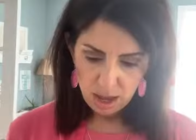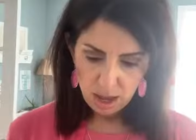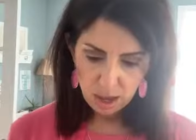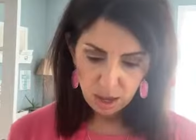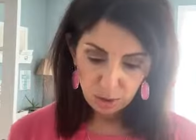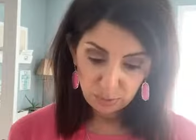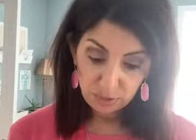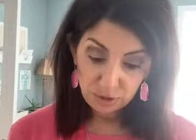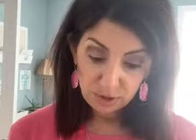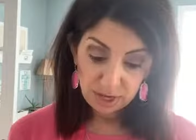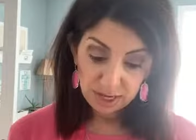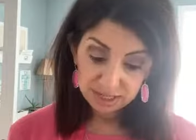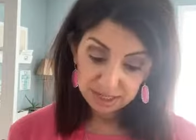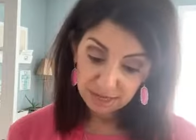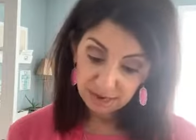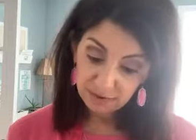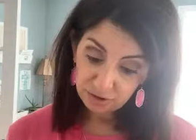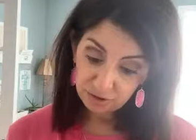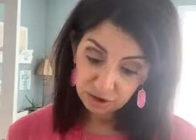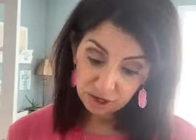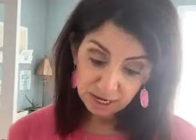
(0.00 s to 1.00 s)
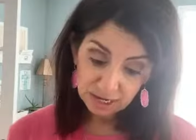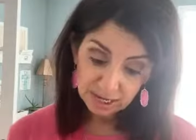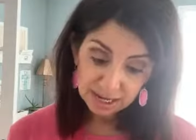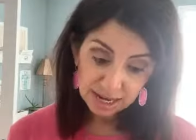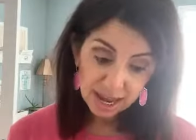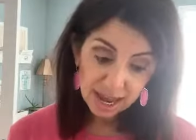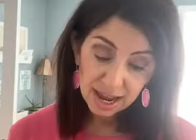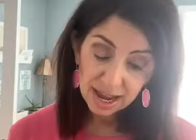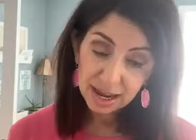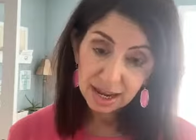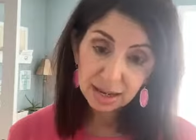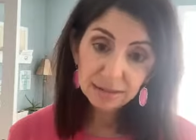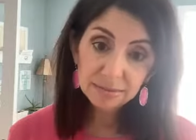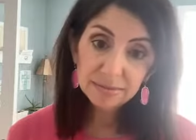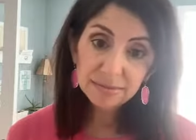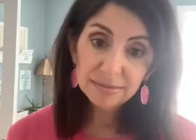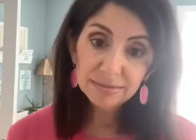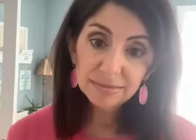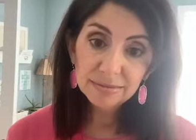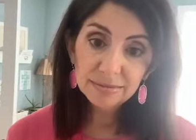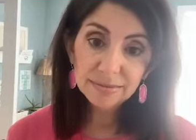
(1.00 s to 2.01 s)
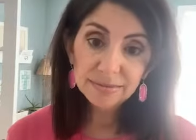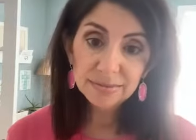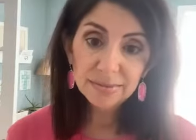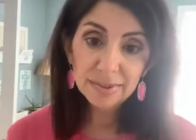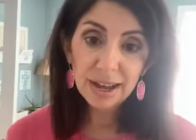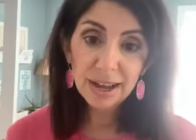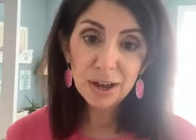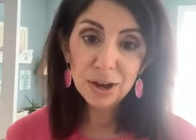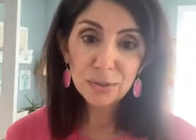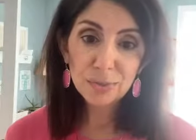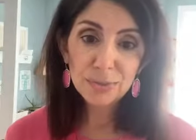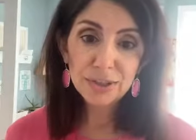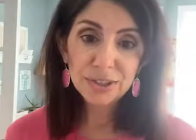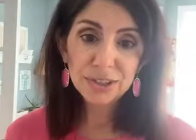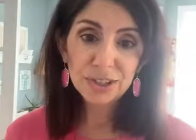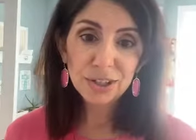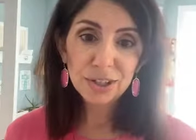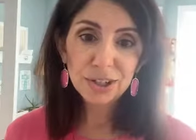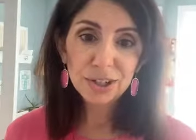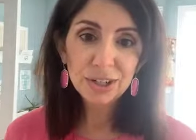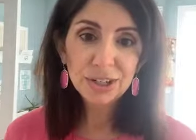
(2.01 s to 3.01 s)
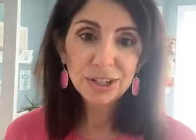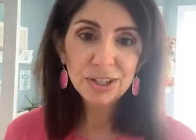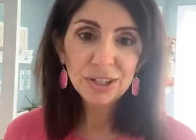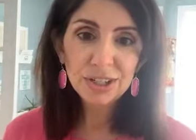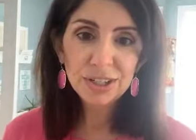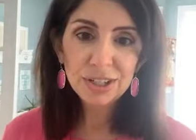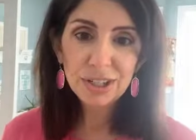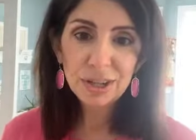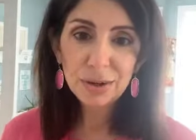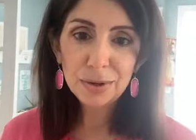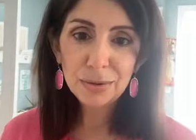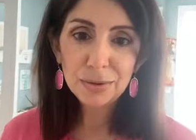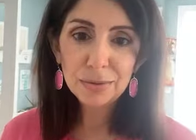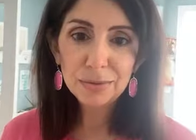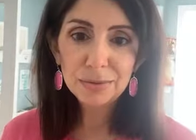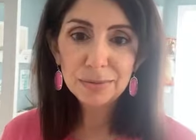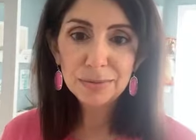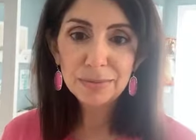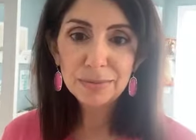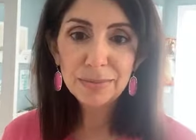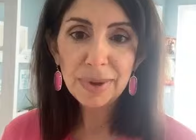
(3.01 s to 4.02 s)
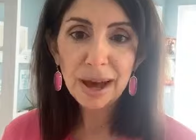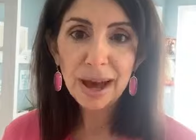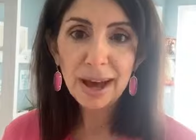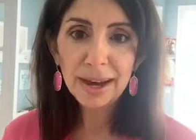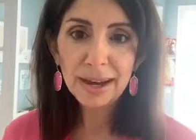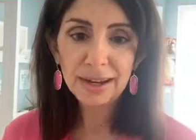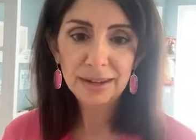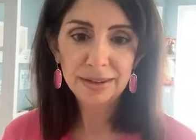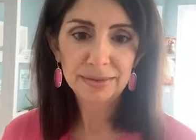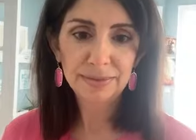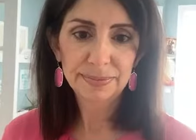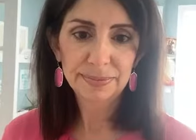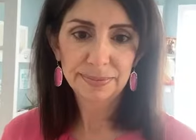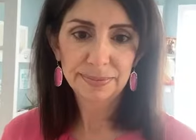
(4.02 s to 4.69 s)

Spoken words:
I hope you guys have a great day. I hope this encourages you. Bye.